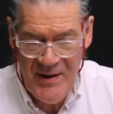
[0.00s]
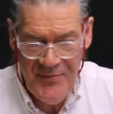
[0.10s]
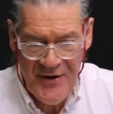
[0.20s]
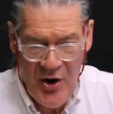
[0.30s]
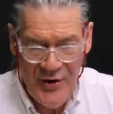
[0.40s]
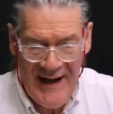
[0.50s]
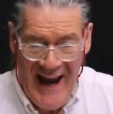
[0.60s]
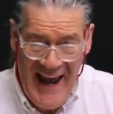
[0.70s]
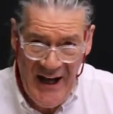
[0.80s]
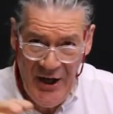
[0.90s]
something on it,
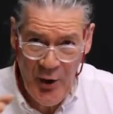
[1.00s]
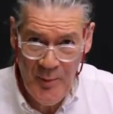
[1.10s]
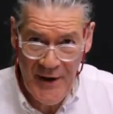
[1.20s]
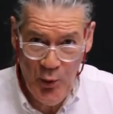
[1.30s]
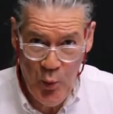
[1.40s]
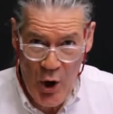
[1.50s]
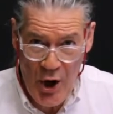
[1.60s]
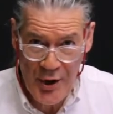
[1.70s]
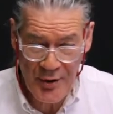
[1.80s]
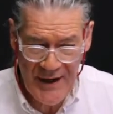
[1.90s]
add a little bit of
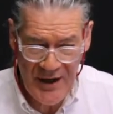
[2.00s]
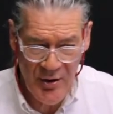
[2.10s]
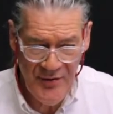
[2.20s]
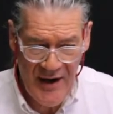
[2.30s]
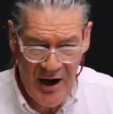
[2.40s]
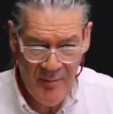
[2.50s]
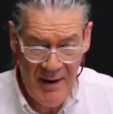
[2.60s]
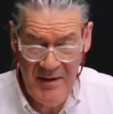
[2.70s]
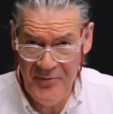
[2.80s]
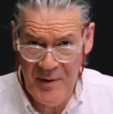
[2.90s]
water here and there,
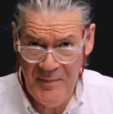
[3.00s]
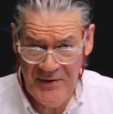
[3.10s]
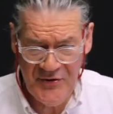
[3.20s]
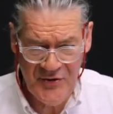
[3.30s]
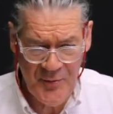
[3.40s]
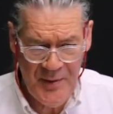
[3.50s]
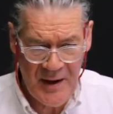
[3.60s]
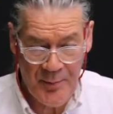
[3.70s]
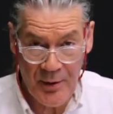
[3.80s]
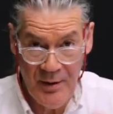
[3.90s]
maybe three pieces of
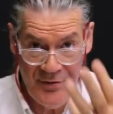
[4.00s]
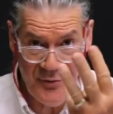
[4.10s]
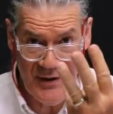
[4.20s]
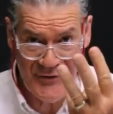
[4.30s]
paper. Three's